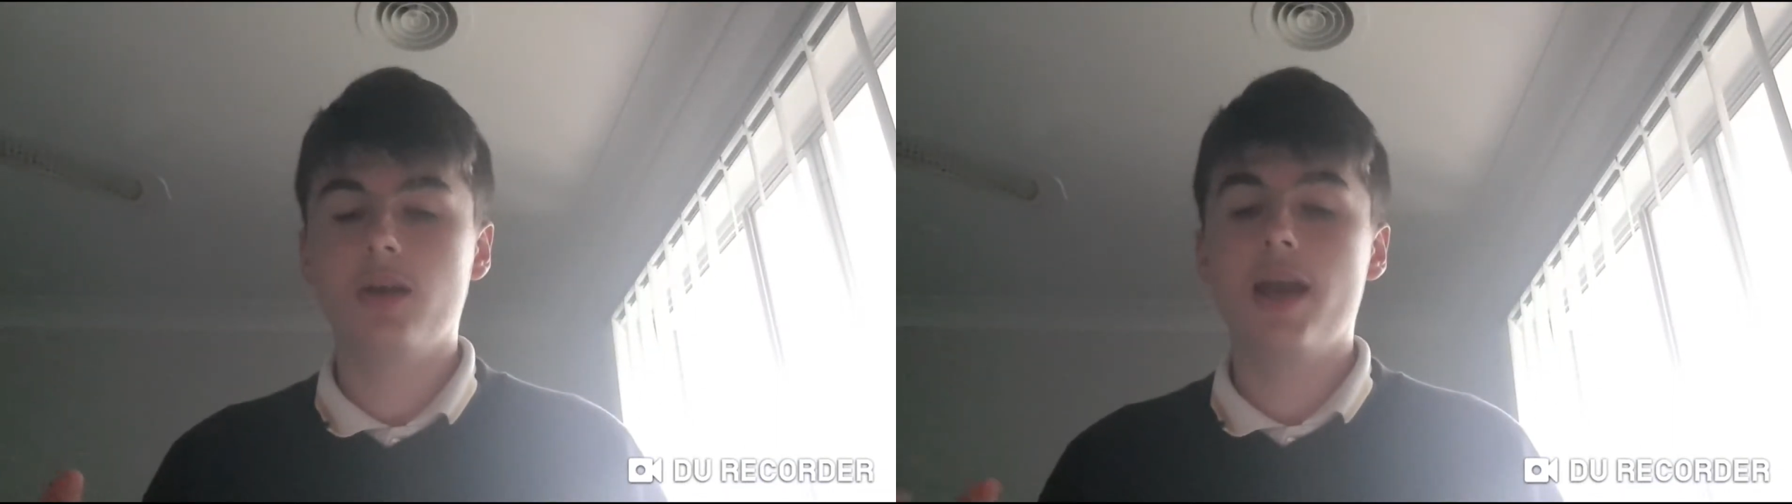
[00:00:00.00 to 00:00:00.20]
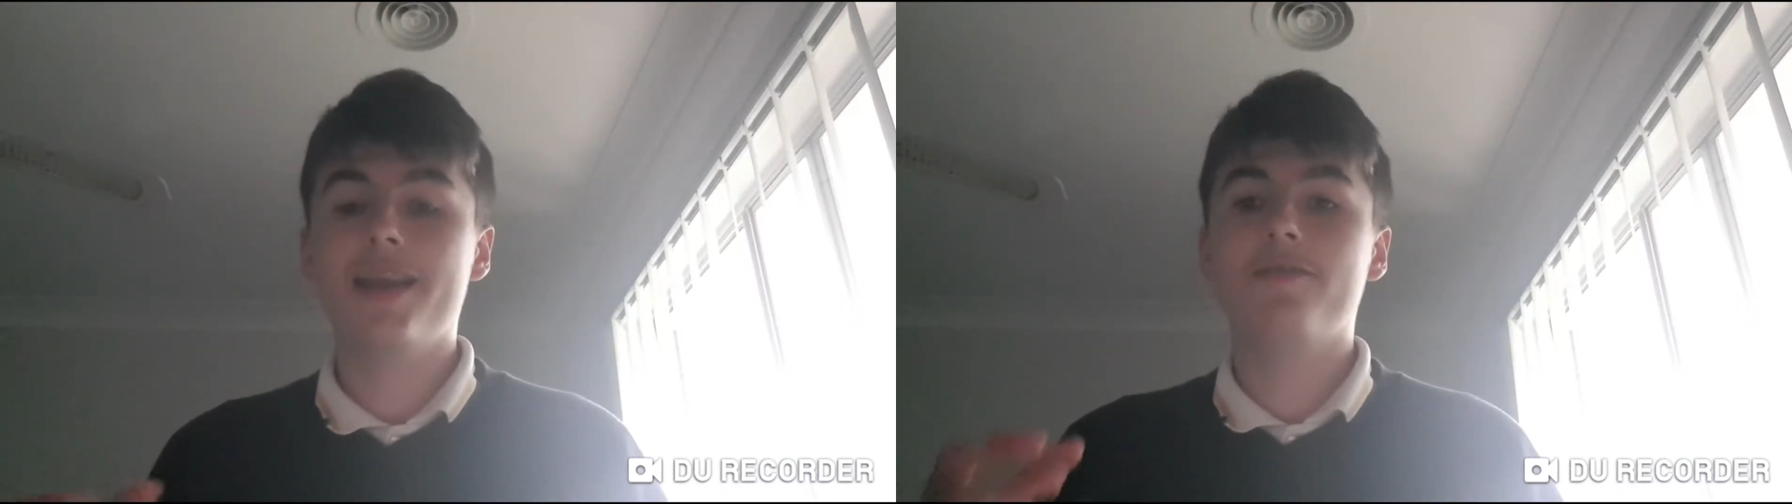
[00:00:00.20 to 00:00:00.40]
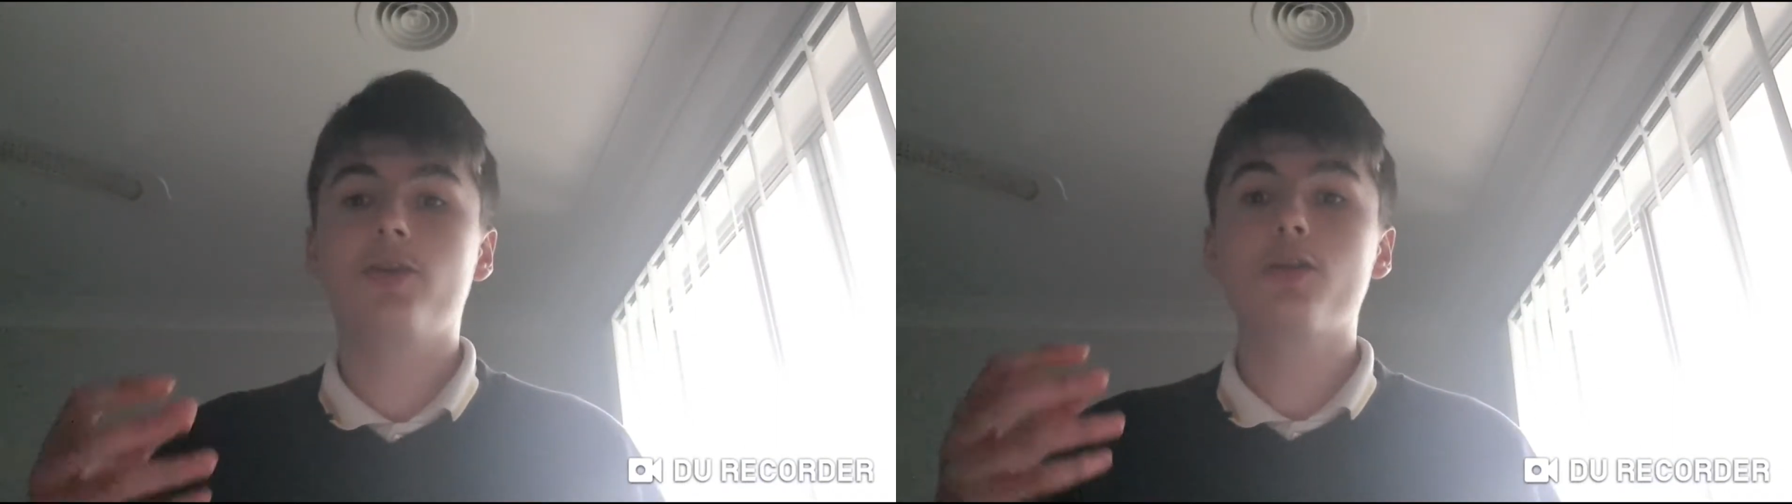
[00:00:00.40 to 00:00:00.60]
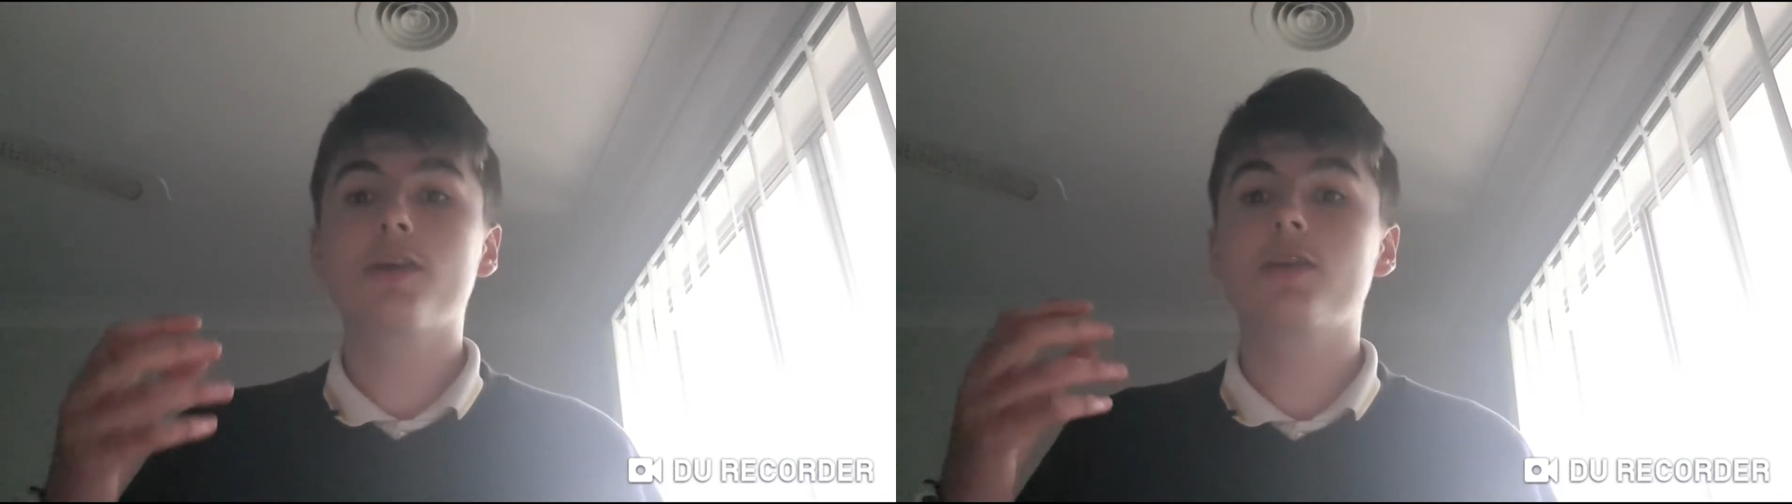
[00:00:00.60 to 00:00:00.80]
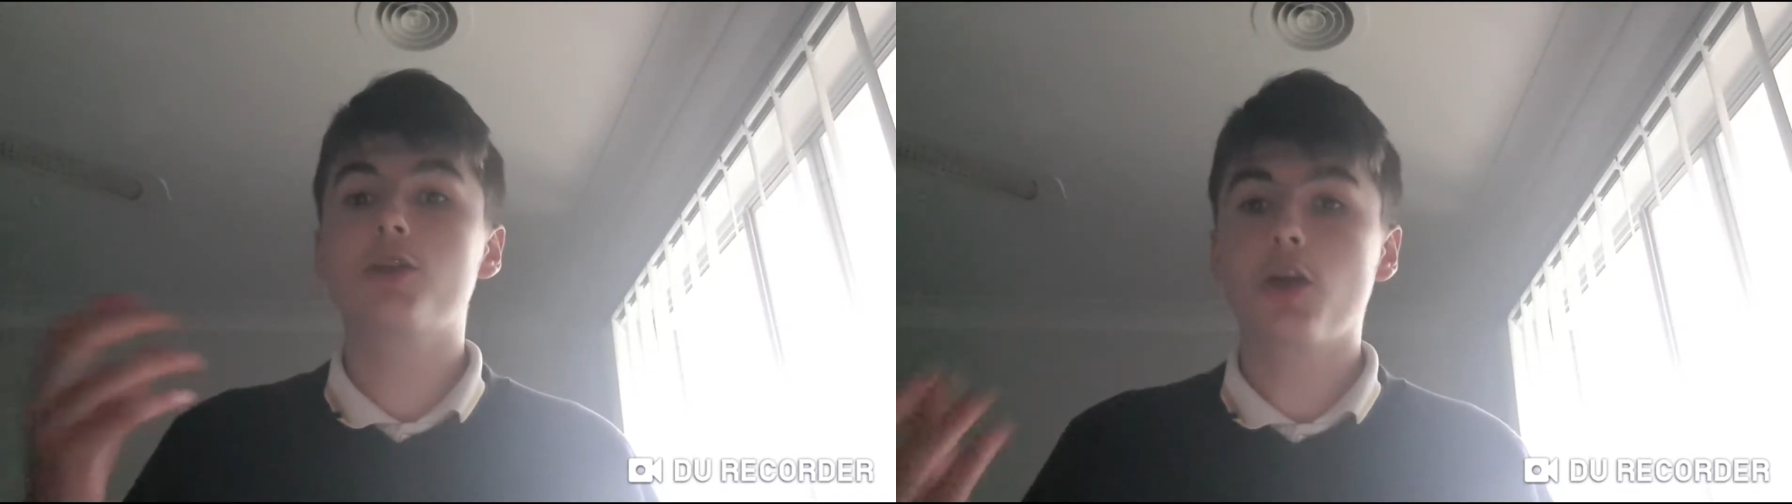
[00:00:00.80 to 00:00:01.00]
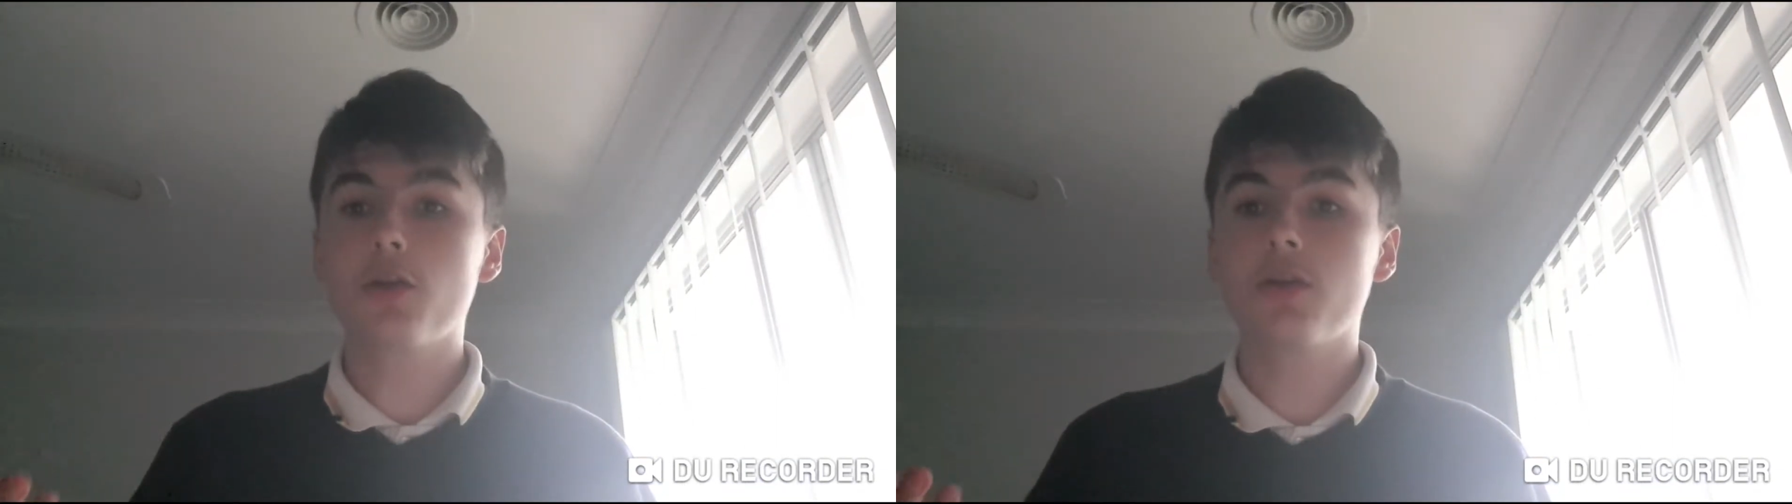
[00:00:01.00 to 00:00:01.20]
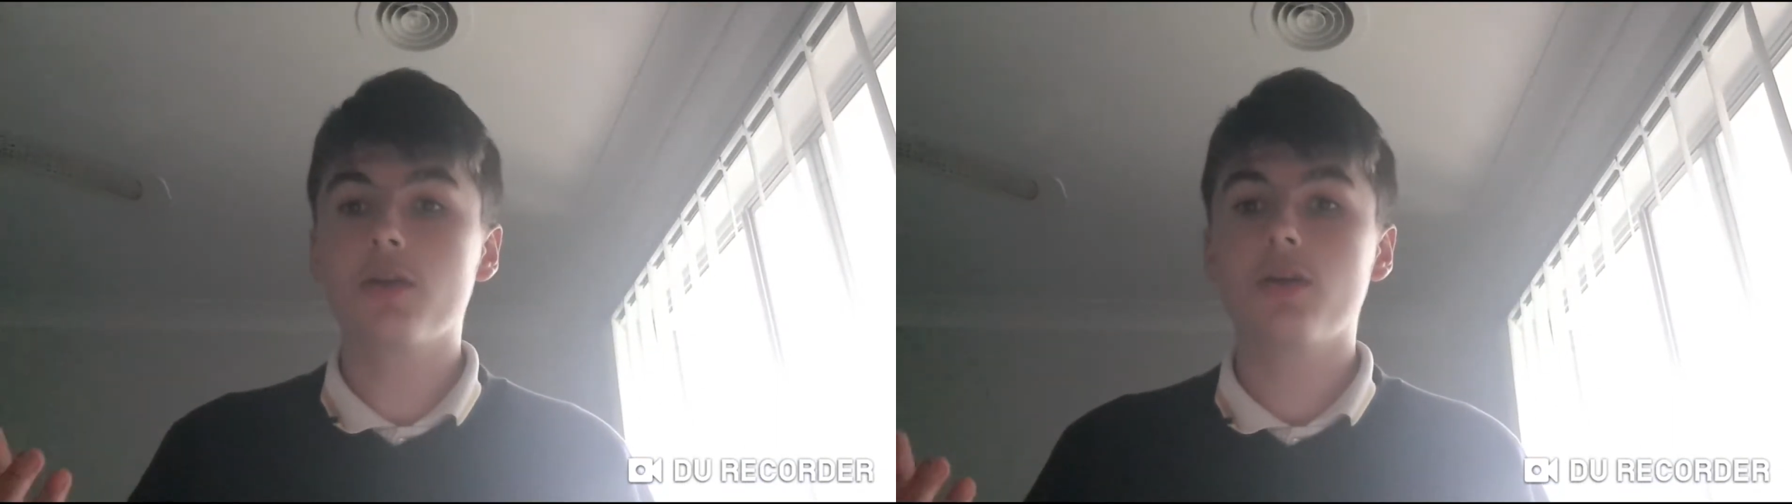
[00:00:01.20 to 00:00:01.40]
and if you don't like the joke,